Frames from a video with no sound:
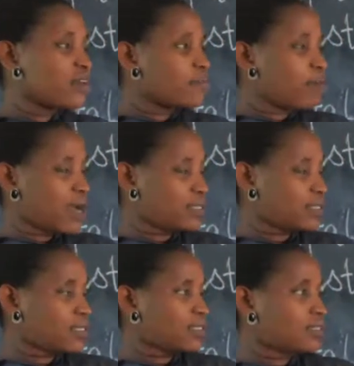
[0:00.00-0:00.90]
But
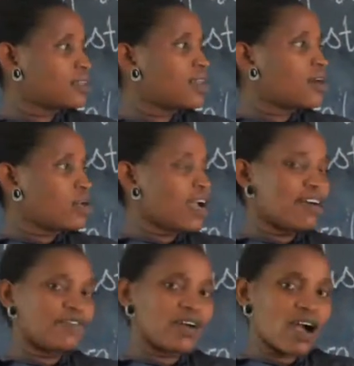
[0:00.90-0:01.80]
we
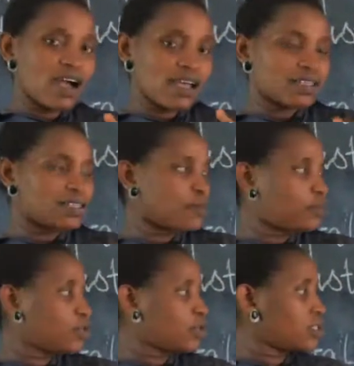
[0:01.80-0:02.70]
have
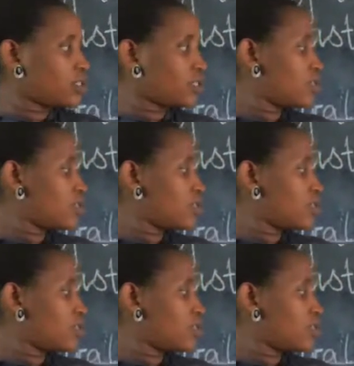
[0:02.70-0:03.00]
exceptions.